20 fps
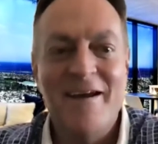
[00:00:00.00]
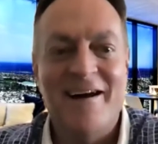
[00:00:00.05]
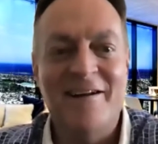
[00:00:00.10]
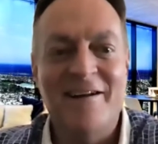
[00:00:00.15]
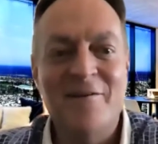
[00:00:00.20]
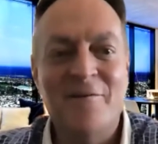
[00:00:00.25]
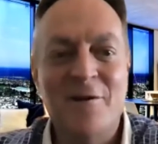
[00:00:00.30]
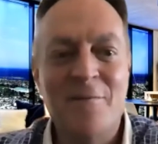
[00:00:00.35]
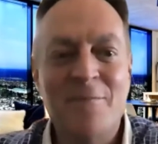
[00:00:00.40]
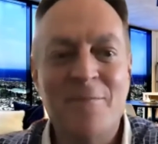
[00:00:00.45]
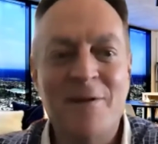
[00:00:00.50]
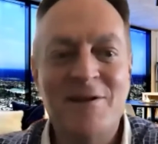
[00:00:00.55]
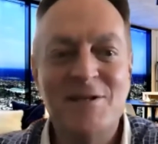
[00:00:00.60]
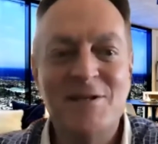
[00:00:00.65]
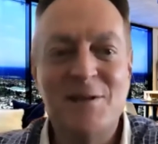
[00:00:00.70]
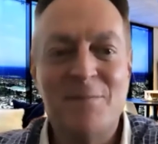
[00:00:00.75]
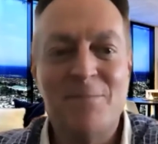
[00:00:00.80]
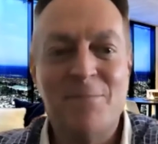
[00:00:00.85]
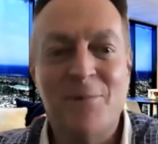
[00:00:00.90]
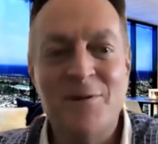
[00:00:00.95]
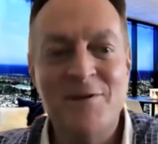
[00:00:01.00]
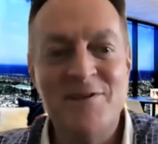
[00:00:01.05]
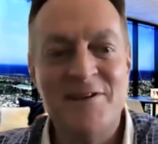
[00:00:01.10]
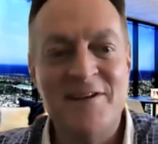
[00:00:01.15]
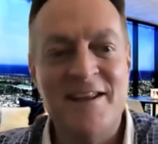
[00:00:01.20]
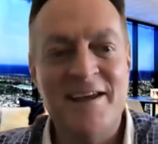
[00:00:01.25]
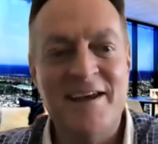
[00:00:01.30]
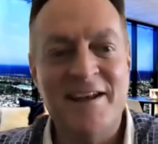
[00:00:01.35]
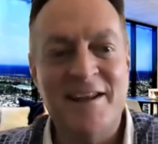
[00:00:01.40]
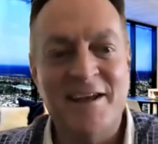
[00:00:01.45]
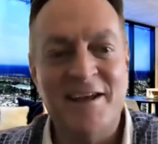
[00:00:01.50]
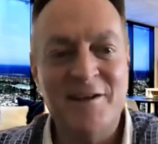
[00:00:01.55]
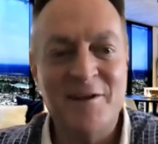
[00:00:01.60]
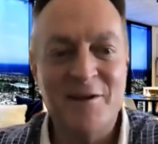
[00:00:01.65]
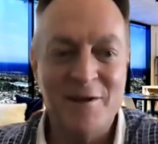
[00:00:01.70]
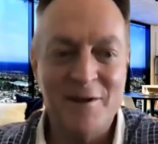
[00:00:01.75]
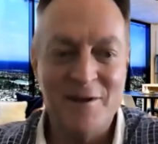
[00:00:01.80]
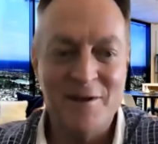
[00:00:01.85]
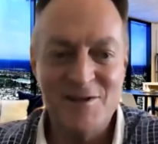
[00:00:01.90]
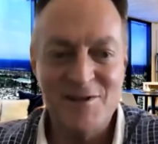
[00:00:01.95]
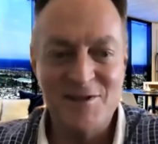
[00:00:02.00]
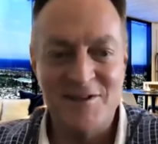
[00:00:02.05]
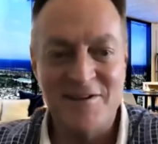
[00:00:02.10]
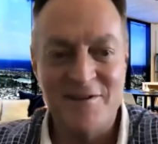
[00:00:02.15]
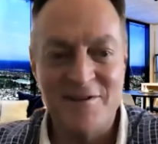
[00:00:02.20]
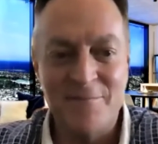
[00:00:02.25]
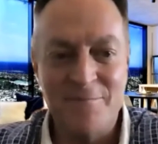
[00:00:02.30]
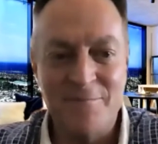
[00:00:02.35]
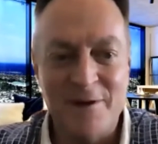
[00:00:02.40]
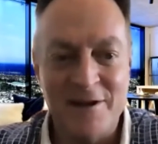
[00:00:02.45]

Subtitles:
I don't want to be disappointed later, So, okay.